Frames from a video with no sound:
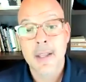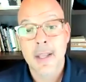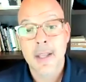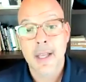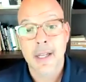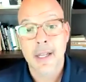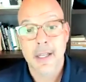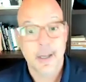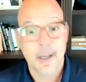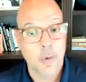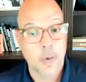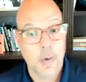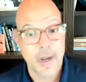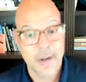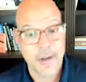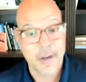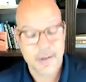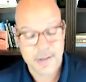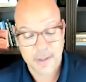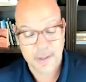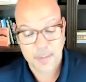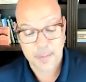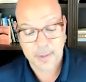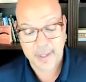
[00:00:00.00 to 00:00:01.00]
And it
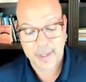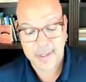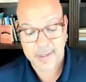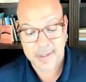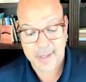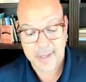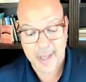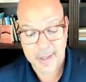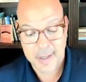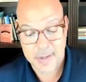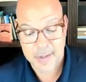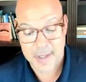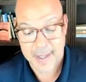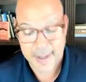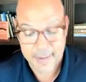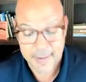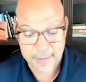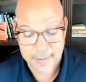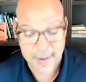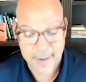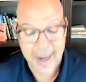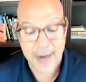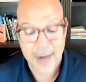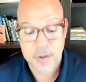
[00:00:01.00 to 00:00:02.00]
quite simply says that
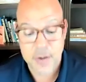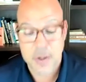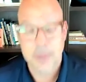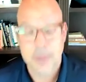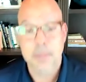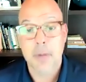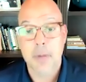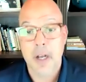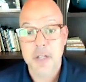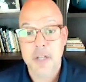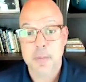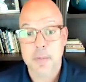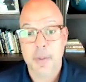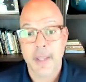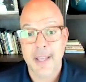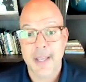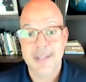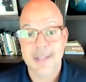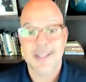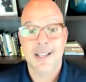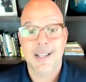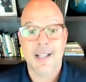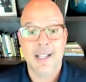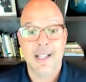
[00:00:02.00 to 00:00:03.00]
advisor must
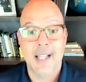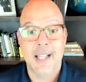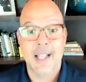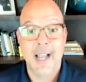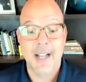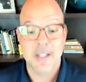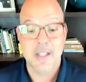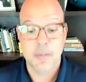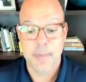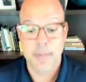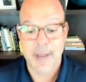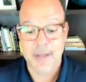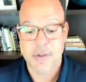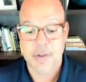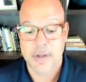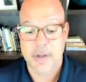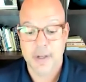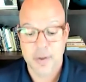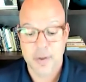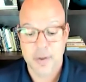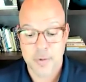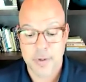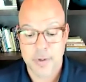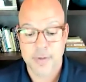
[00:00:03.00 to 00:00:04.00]
place the client's best
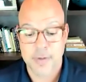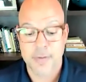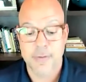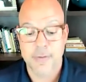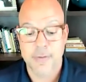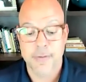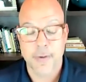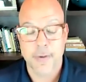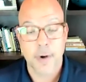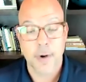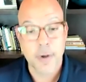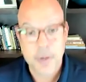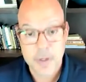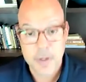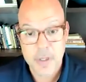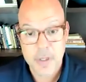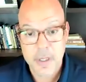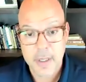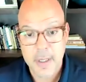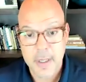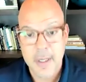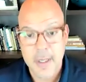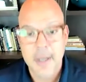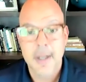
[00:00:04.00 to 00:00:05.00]
interest
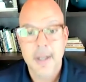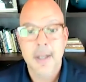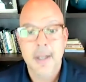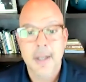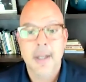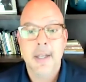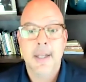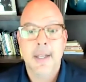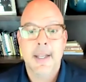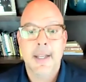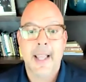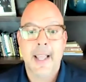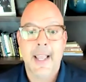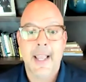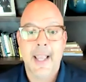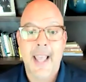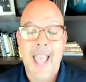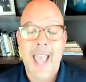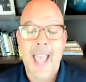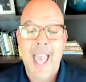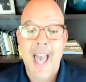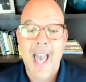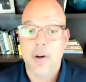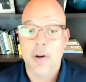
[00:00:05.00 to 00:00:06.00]
first
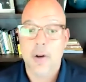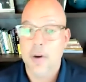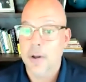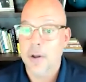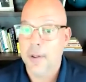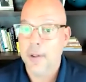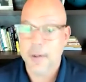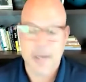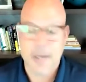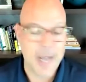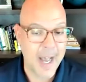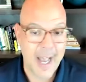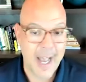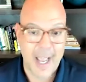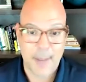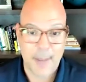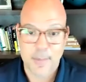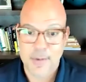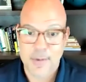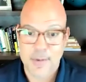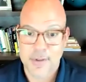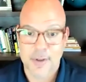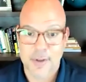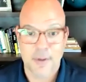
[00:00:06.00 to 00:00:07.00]
at all
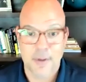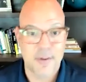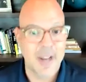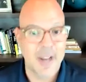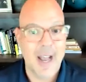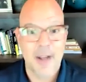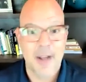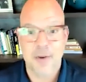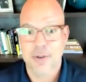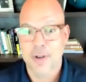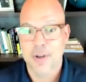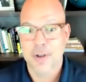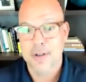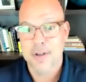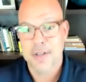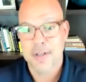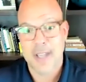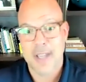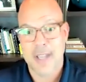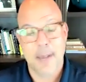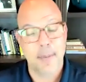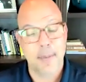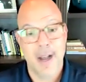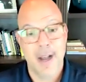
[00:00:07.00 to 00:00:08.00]
times. So not just
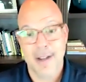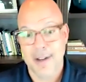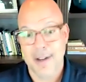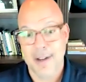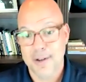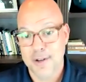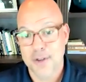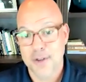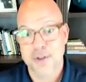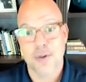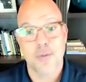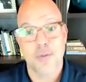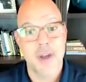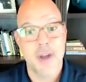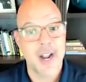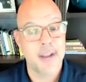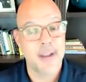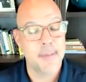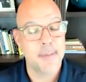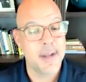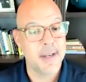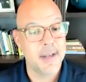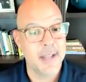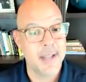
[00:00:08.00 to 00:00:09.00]
upon initial
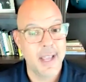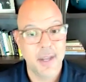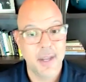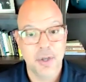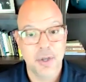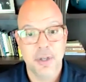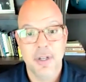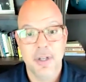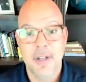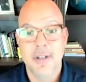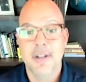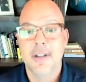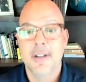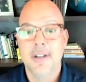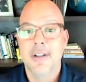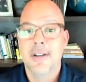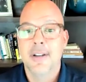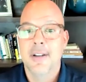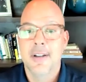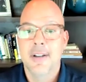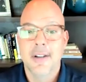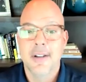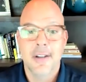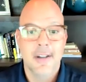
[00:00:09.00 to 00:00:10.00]
recommendation,
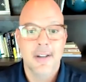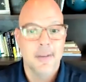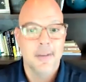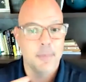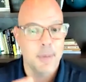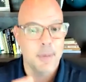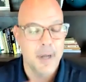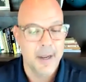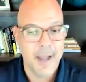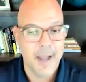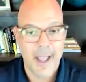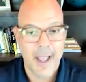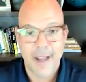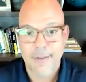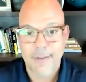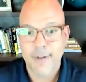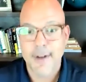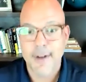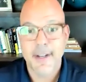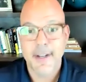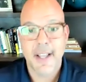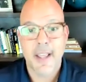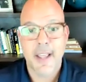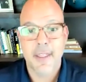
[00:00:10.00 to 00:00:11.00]
but
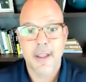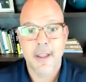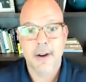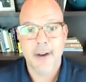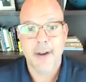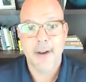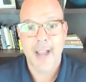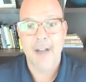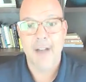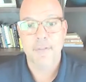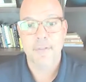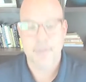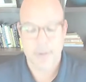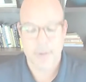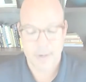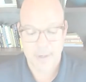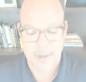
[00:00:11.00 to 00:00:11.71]
every day thereafter.